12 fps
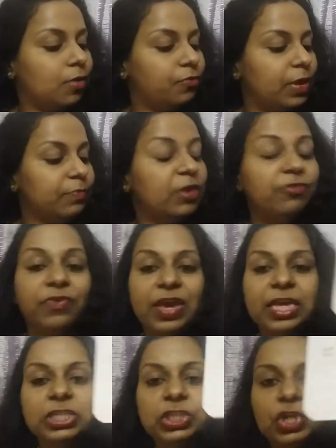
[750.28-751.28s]
from the
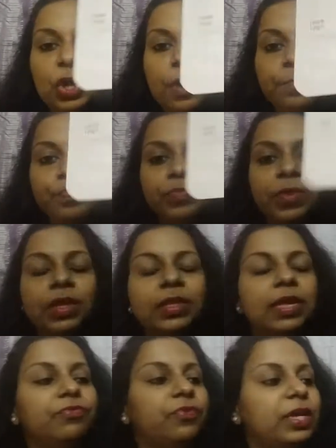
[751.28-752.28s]
Face Shop.
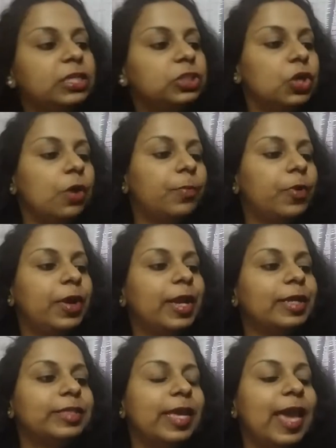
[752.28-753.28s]
The Face Shop
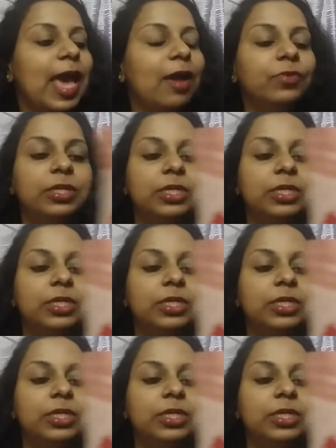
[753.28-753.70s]
product, they have